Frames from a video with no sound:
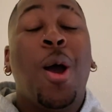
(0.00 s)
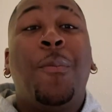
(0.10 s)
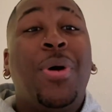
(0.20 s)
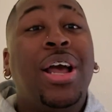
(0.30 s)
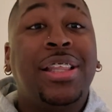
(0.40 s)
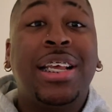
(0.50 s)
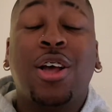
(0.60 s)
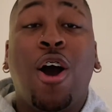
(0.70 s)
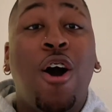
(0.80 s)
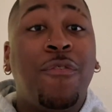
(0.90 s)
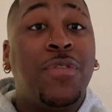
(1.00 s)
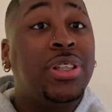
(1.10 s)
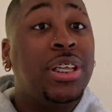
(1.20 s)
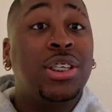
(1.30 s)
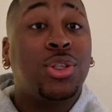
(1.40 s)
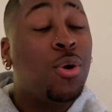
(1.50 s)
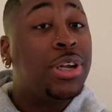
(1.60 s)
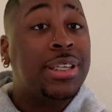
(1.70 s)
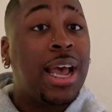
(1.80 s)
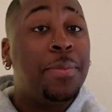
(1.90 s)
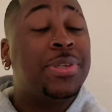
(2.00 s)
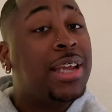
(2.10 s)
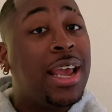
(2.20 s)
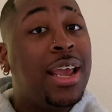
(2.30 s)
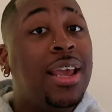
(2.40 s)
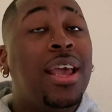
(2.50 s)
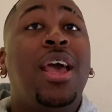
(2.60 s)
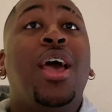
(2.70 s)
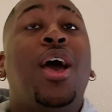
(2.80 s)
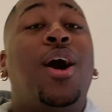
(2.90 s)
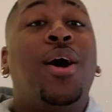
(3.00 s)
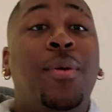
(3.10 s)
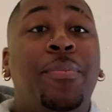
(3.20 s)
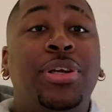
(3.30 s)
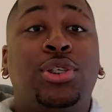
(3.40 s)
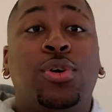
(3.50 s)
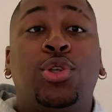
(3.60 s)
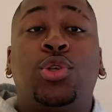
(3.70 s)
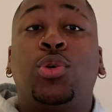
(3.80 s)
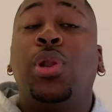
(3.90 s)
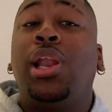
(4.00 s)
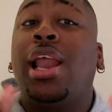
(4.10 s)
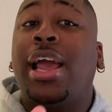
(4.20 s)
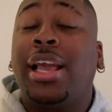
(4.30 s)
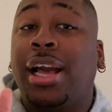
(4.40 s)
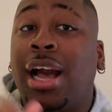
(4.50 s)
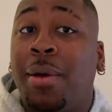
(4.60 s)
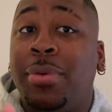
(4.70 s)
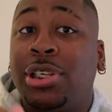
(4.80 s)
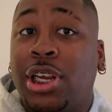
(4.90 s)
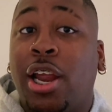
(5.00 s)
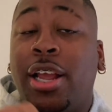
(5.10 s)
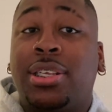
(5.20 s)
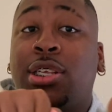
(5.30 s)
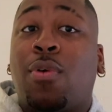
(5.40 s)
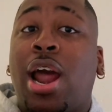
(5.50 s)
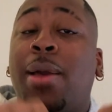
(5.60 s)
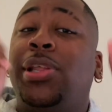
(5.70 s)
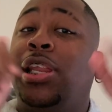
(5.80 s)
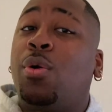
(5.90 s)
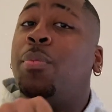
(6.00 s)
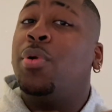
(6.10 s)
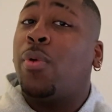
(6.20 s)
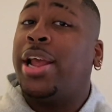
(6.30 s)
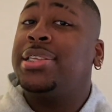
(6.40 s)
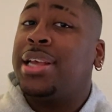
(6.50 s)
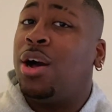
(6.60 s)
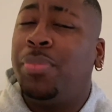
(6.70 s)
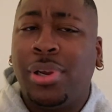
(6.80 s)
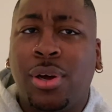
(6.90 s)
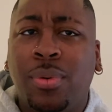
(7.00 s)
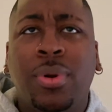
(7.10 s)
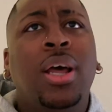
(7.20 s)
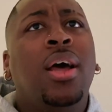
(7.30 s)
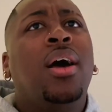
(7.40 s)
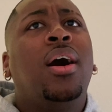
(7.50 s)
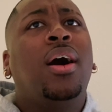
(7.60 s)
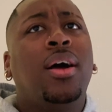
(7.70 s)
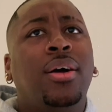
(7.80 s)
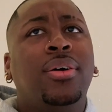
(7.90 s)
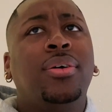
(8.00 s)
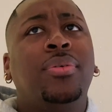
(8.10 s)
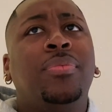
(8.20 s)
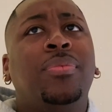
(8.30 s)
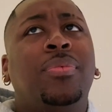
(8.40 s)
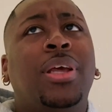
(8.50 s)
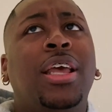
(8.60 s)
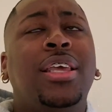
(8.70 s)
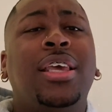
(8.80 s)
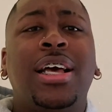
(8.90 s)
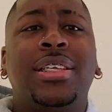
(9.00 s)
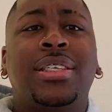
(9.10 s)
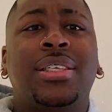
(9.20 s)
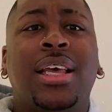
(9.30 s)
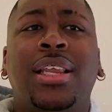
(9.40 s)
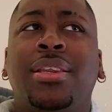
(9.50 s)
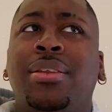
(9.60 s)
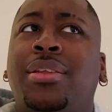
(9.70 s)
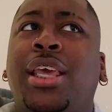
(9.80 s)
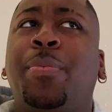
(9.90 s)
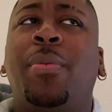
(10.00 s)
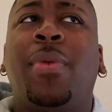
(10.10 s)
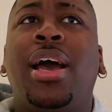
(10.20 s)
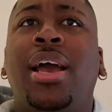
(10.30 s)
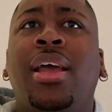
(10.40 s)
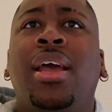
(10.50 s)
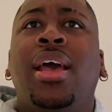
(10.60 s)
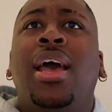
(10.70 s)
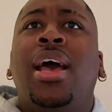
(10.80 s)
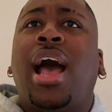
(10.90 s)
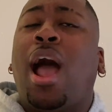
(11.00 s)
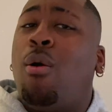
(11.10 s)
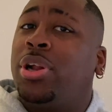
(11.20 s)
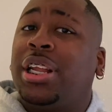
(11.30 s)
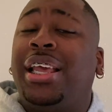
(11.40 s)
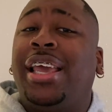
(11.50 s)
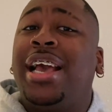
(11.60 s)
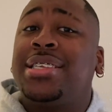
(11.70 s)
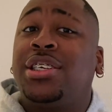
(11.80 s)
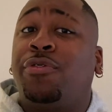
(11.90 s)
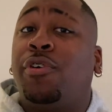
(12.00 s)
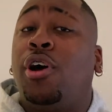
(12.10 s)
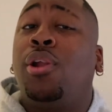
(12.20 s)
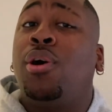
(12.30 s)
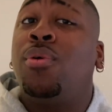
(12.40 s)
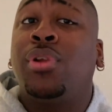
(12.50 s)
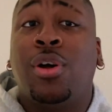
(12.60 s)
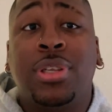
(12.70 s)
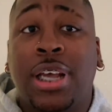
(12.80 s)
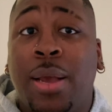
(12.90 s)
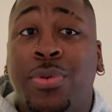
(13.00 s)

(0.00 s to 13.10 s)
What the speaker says: But that's all for this story time today. Be sure to like, comment, share, and subscribe. The link will be right down below. And yes, and keep in mind, I worked at that gas station for a long time.